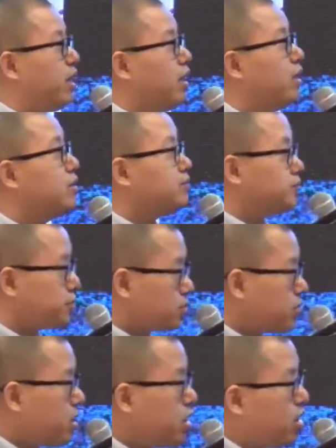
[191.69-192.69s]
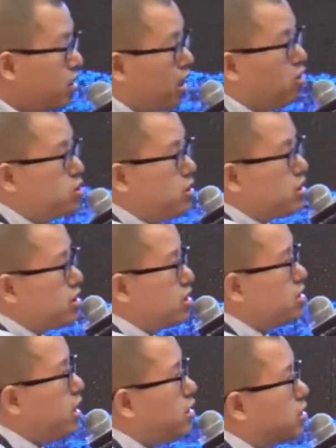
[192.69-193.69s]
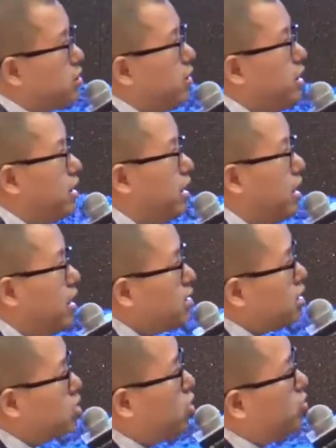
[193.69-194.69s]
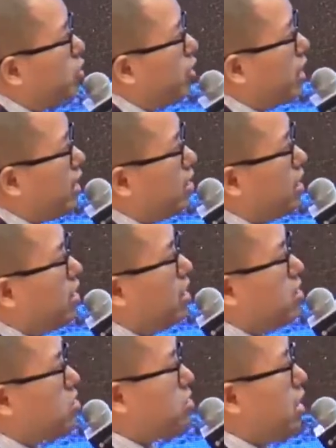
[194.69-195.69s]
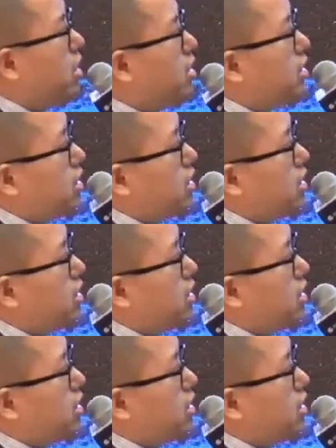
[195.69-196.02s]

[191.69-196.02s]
the structure projects. And as time